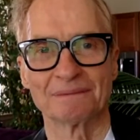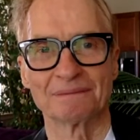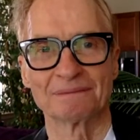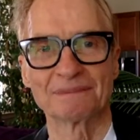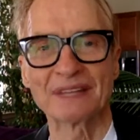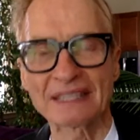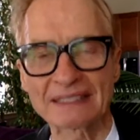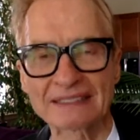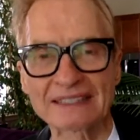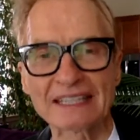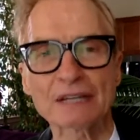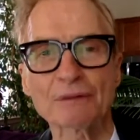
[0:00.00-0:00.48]

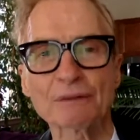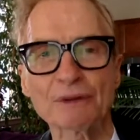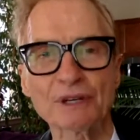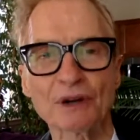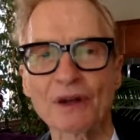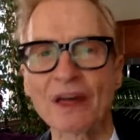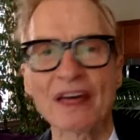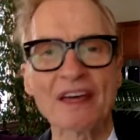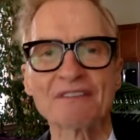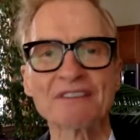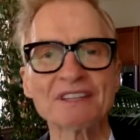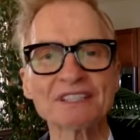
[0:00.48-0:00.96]
They think we
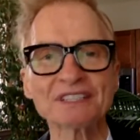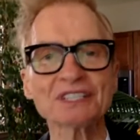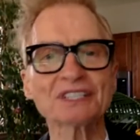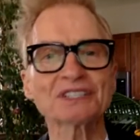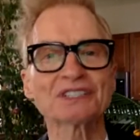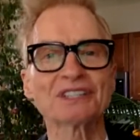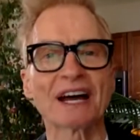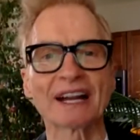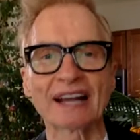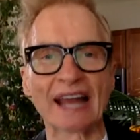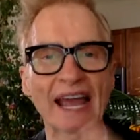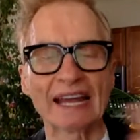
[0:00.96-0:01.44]
don't. This is
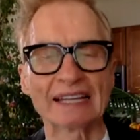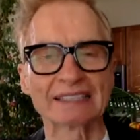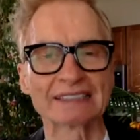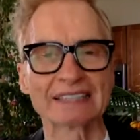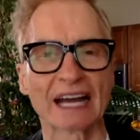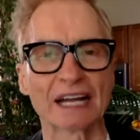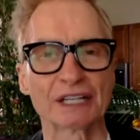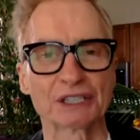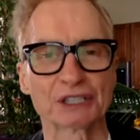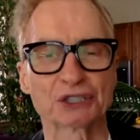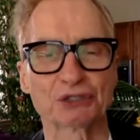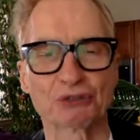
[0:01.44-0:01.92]
not
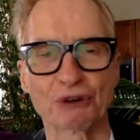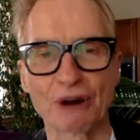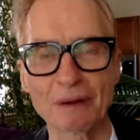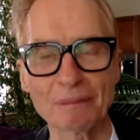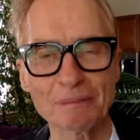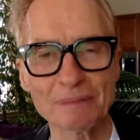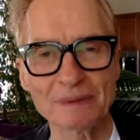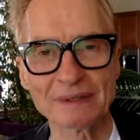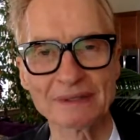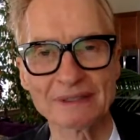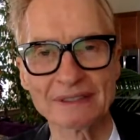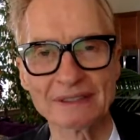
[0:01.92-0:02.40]

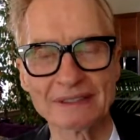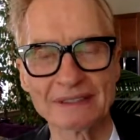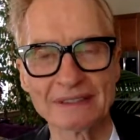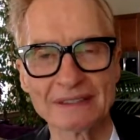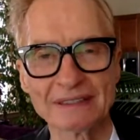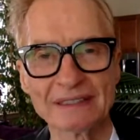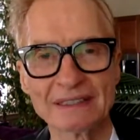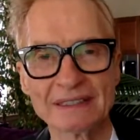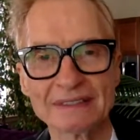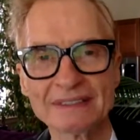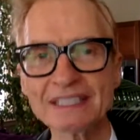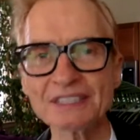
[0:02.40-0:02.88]
anti-Trump.
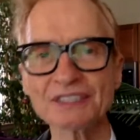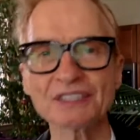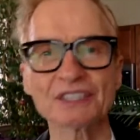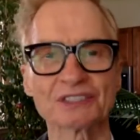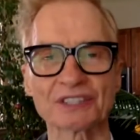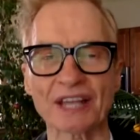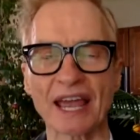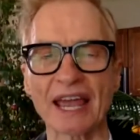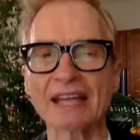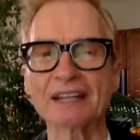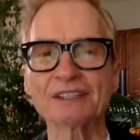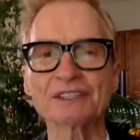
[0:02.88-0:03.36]
This
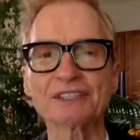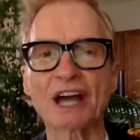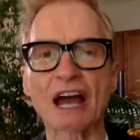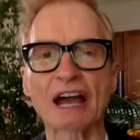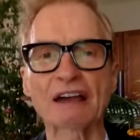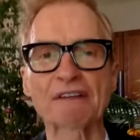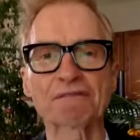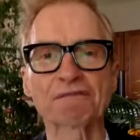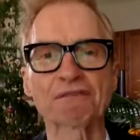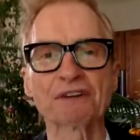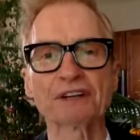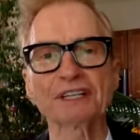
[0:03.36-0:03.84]
is
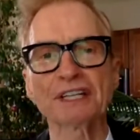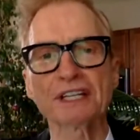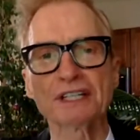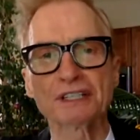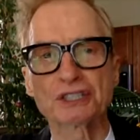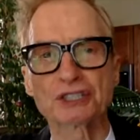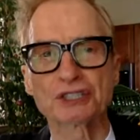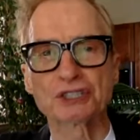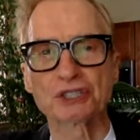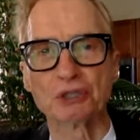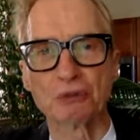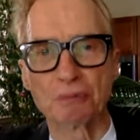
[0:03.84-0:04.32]
anti-freaking
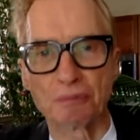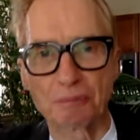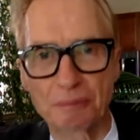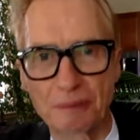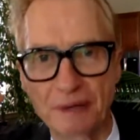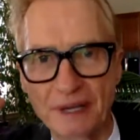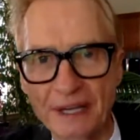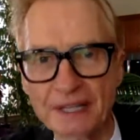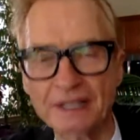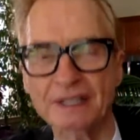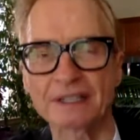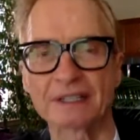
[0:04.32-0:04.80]

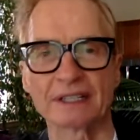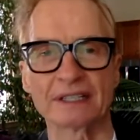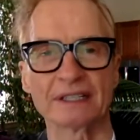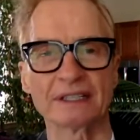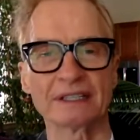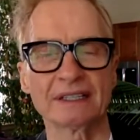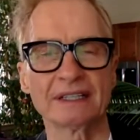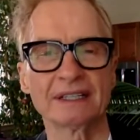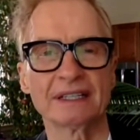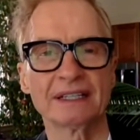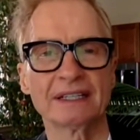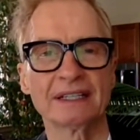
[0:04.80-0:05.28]

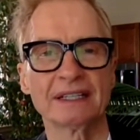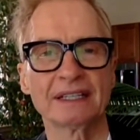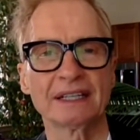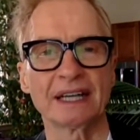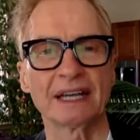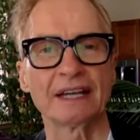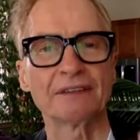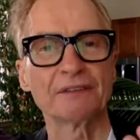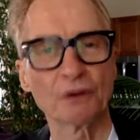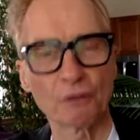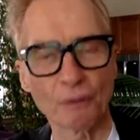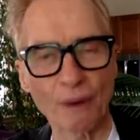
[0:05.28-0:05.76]
stupidity
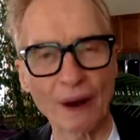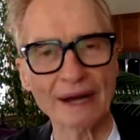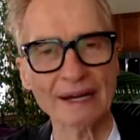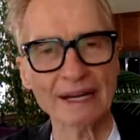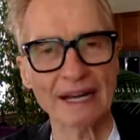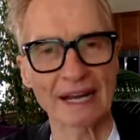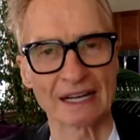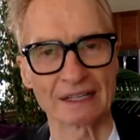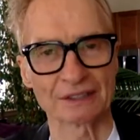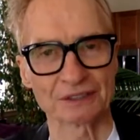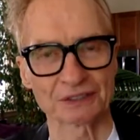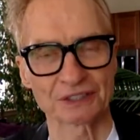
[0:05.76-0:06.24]
in the White
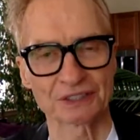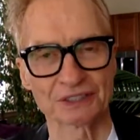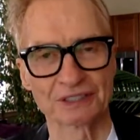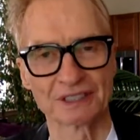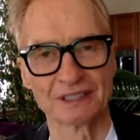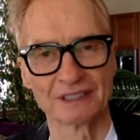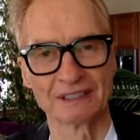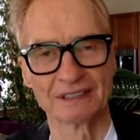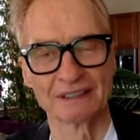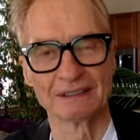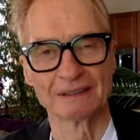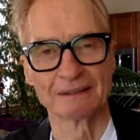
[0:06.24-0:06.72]
House.
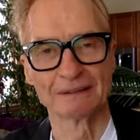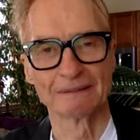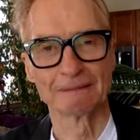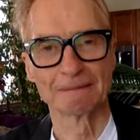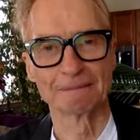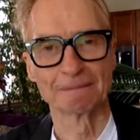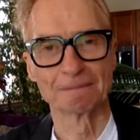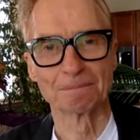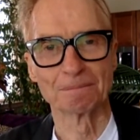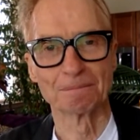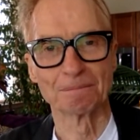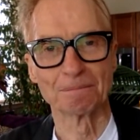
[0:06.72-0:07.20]

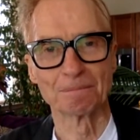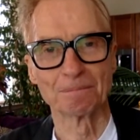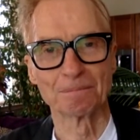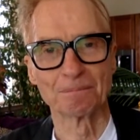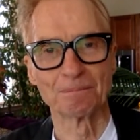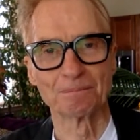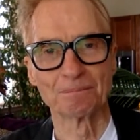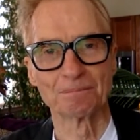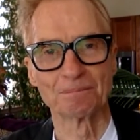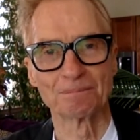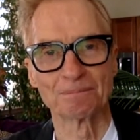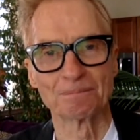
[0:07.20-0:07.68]

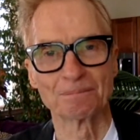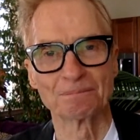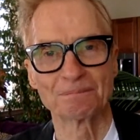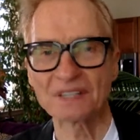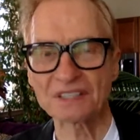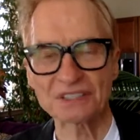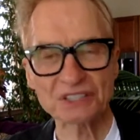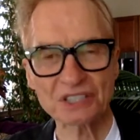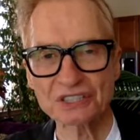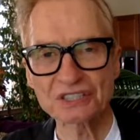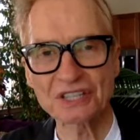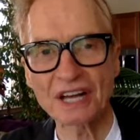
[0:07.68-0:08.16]

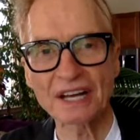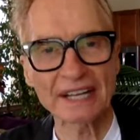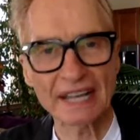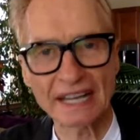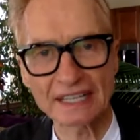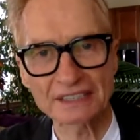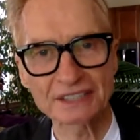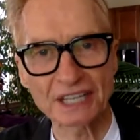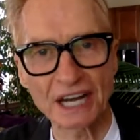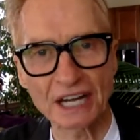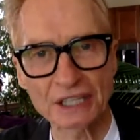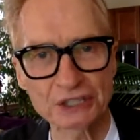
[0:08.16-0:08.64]
This is not
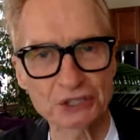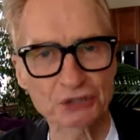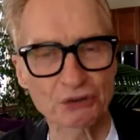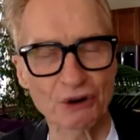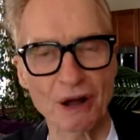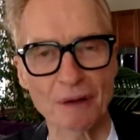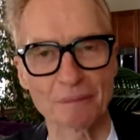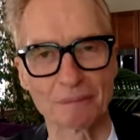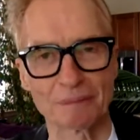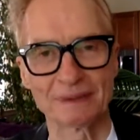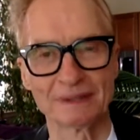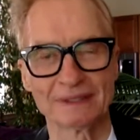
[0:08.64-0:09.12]

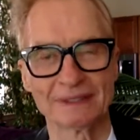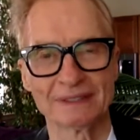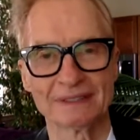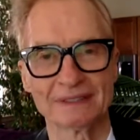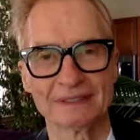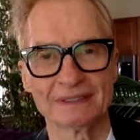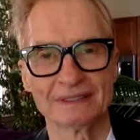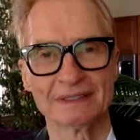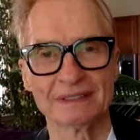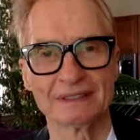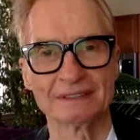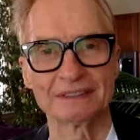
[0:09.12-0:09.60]
anti-Trump.
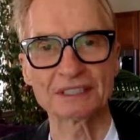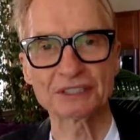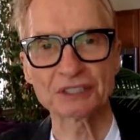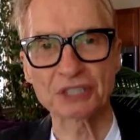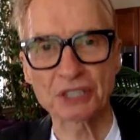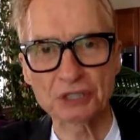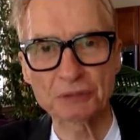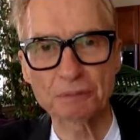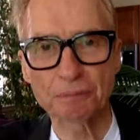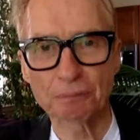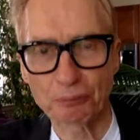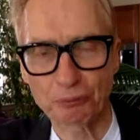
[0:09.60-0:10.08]
This
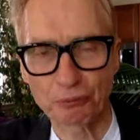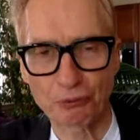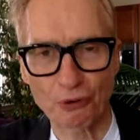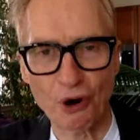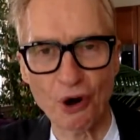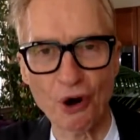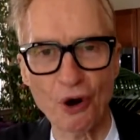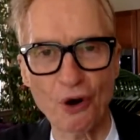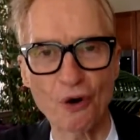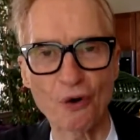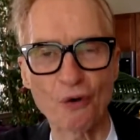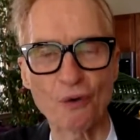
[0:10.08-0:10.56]
is
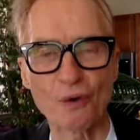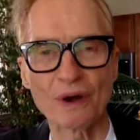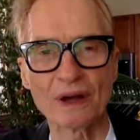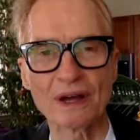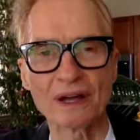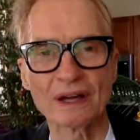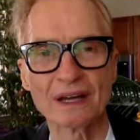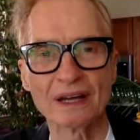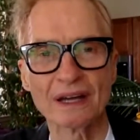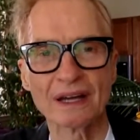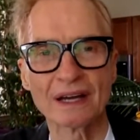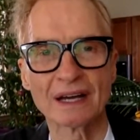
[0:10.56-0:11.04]

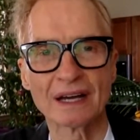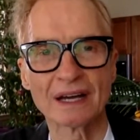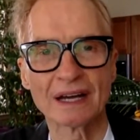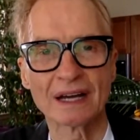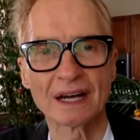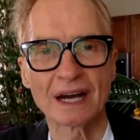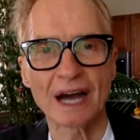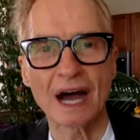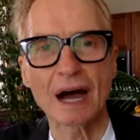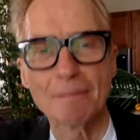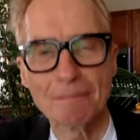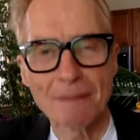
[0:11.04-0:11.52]

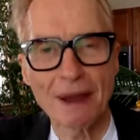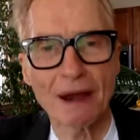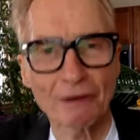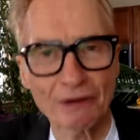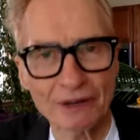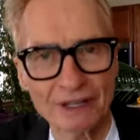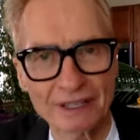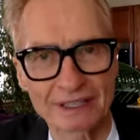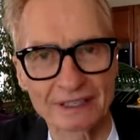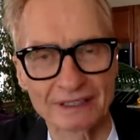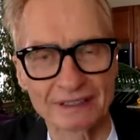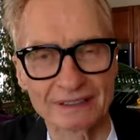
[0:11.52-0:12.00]

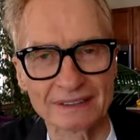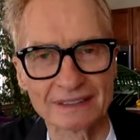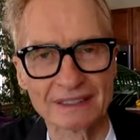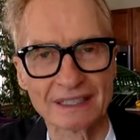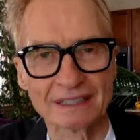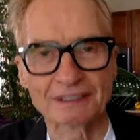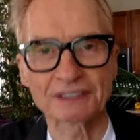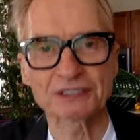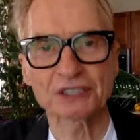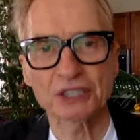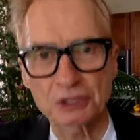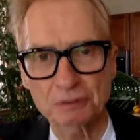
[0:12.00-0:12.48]
pro-American.
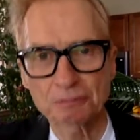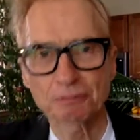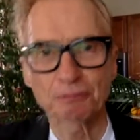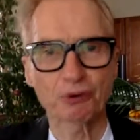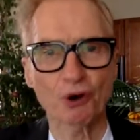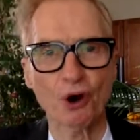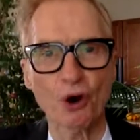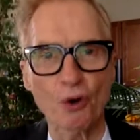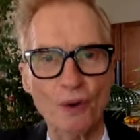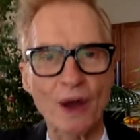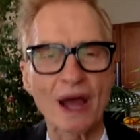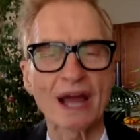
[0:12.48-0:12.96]
This is
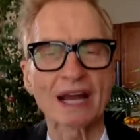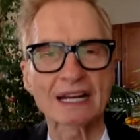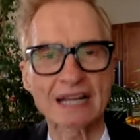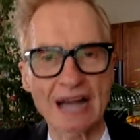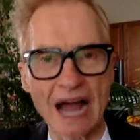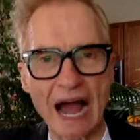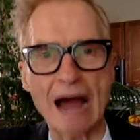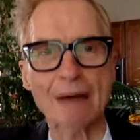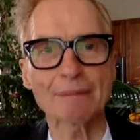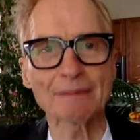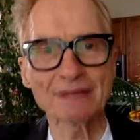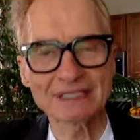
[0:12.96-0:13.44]

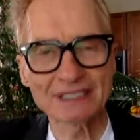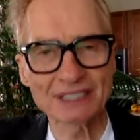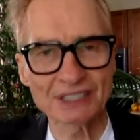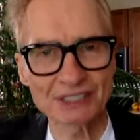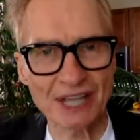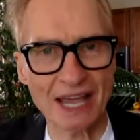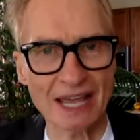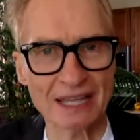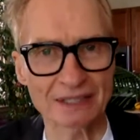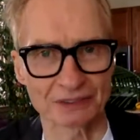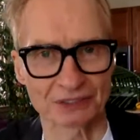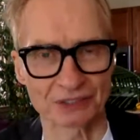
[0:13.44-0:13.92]
pro-common
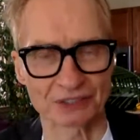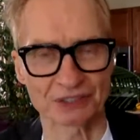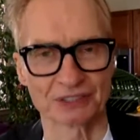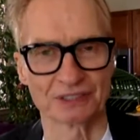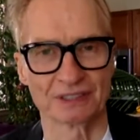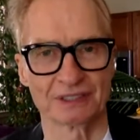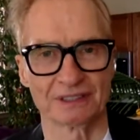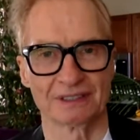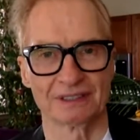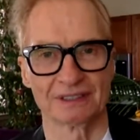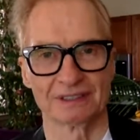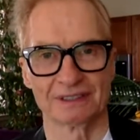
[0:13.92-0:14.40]
sense.